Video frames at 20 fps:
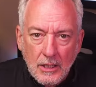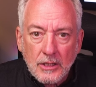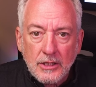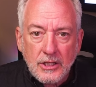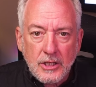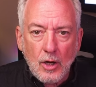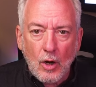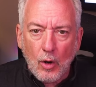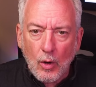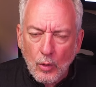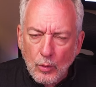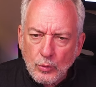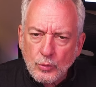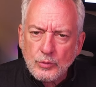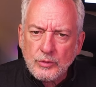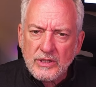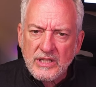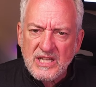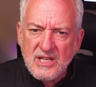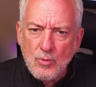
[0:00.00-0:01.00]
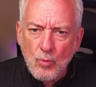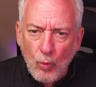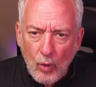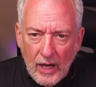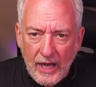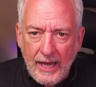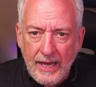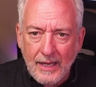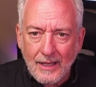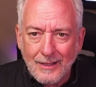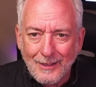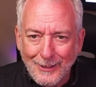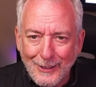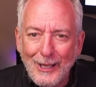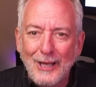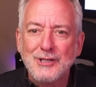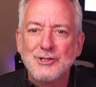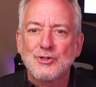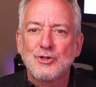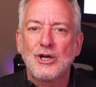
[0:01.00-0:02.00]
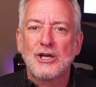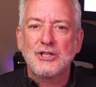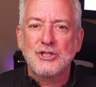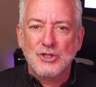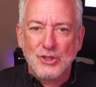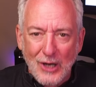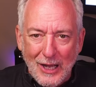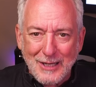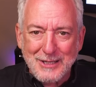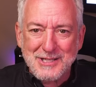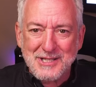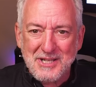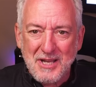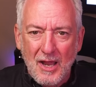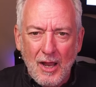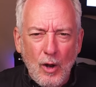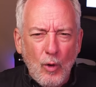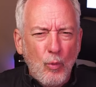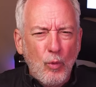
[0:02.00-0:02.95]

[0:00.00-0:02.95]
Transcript: the only way electric trucks